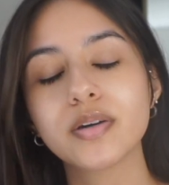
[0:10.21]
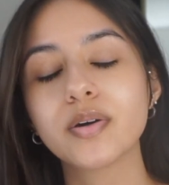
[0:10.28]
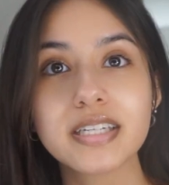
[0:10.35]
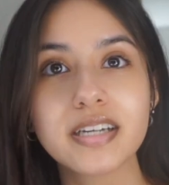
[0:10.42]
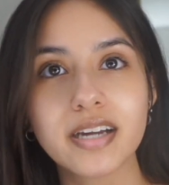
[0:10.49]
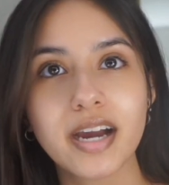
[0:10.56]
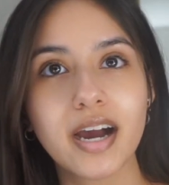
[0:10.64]

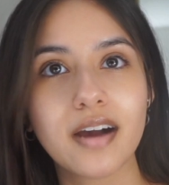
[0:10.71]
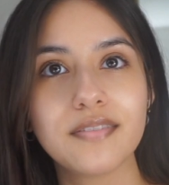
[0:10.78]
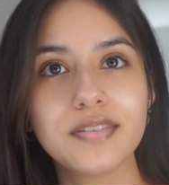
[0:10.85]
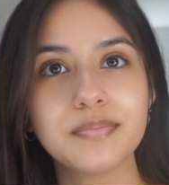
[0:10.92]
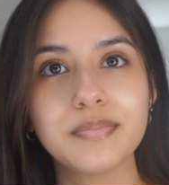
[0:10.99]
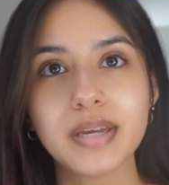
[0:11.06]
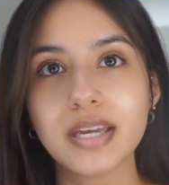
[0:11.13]
I
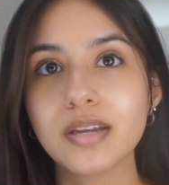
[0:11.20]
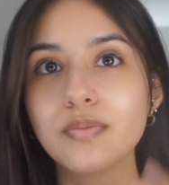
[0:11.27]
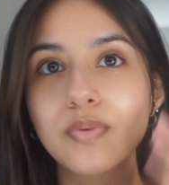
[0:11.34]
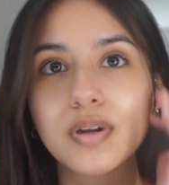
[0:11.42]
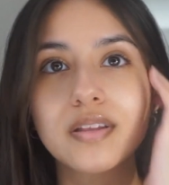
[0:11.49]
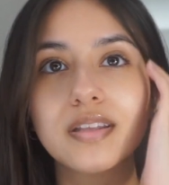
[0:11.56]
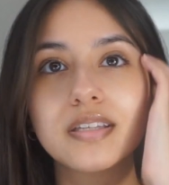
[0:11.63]
haven't made
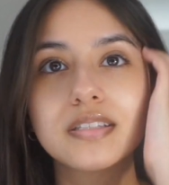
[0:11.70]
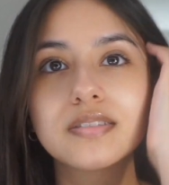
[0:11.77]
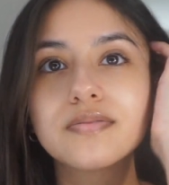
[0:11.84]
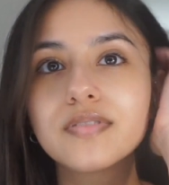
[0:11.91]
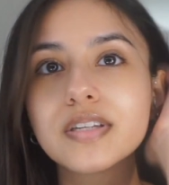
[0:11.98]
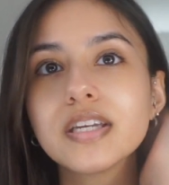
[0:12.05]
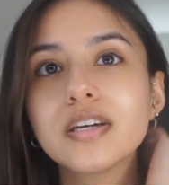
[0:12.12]
one of these
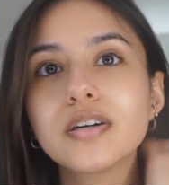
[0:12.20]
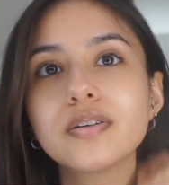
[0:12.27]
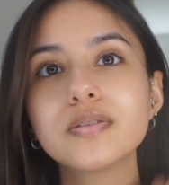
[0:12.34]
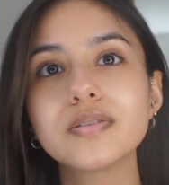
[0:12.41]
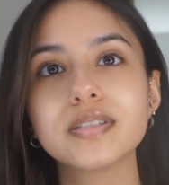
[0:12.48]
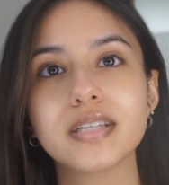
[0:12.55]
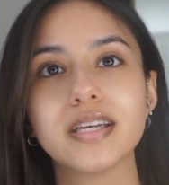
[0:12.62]

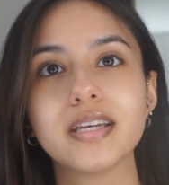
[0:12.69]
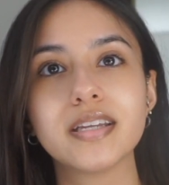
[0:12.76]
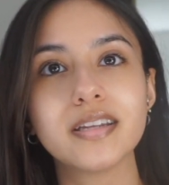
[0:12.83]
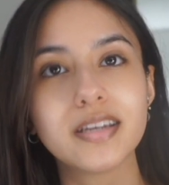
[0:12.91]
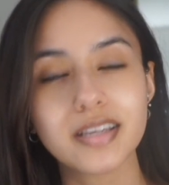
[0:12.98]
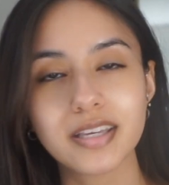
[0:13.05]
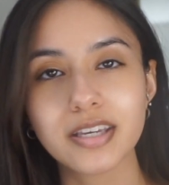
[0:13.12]
videos in
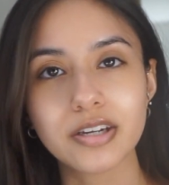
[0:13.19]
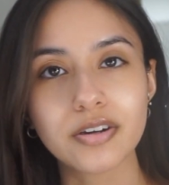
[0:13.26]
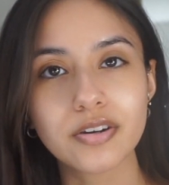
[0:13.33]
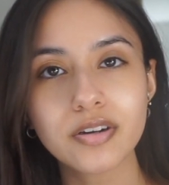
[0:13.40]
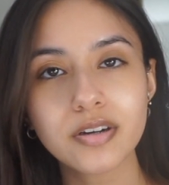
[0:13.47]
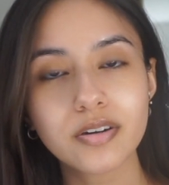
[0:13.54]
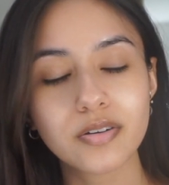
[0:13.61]
a
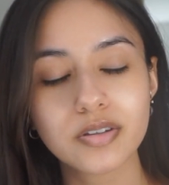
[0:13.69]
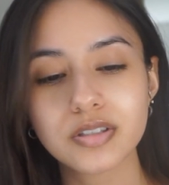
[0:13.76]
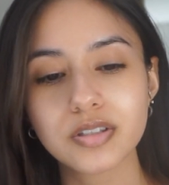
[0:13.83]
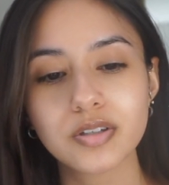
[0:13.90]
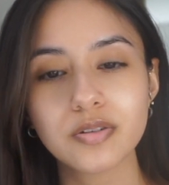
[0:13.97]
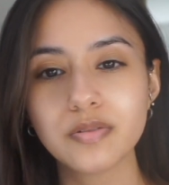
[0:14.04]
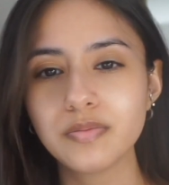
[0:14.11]
year or
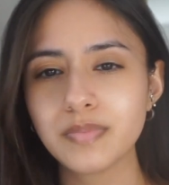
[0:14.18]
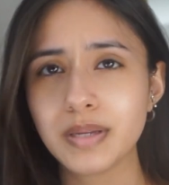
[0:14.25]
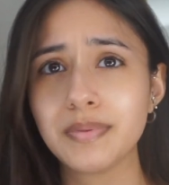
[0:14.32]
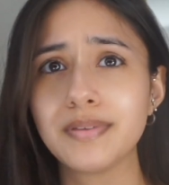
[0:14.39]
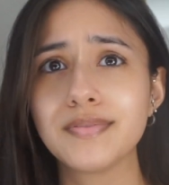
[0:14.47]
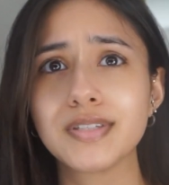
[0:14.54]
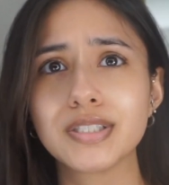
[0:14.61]
so,
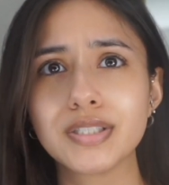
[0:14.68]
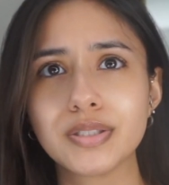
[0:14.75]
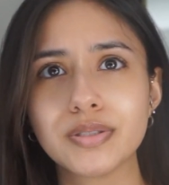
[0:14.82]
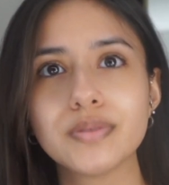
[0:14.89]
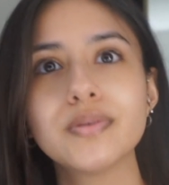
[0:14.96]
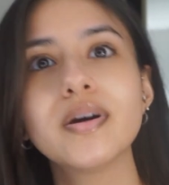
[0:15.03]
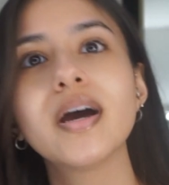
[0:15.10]
maybe even
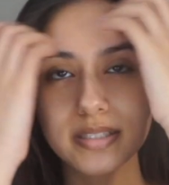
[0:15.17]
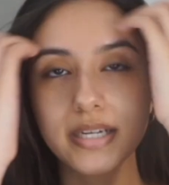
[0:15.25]
two.